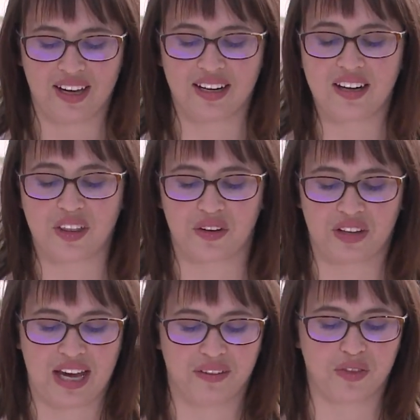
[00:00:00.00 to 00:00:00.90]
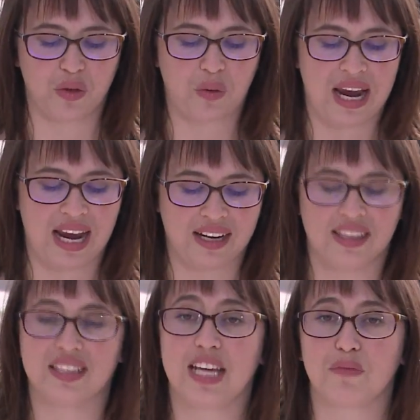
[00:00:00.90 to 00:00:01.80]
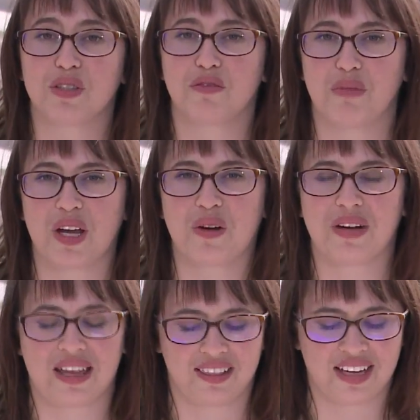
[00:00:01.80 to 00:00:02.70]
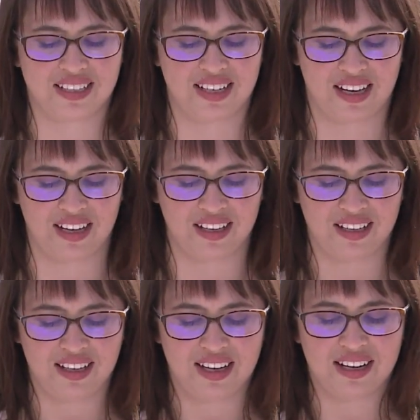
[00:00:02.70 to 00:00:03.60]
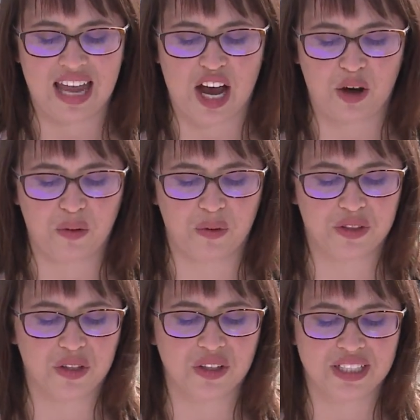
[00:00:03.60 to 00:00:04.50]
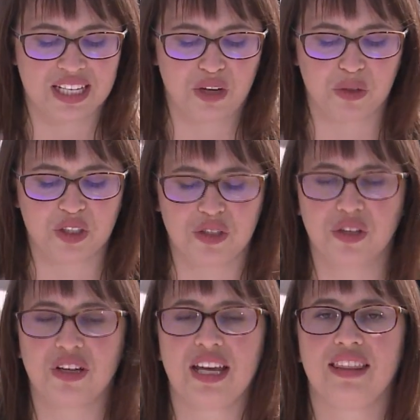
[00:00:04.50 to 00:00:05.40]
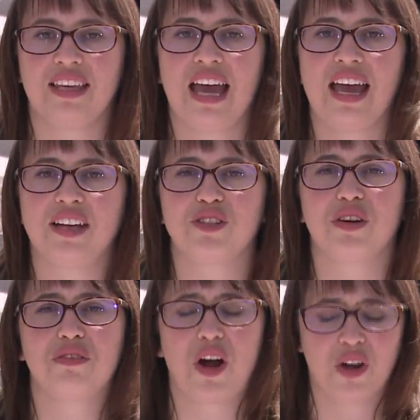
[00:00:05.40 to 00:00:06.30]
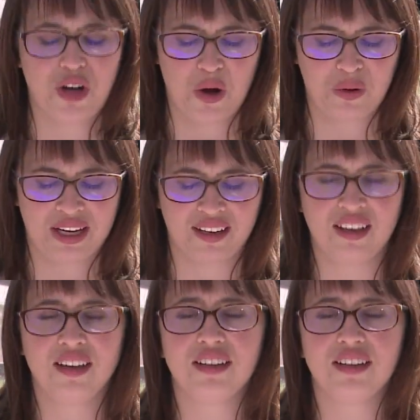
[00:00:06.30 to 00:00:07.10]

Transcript: in another life to wade the depths of my own athletia. Now, with certainty, we stood at the edge of our knowing,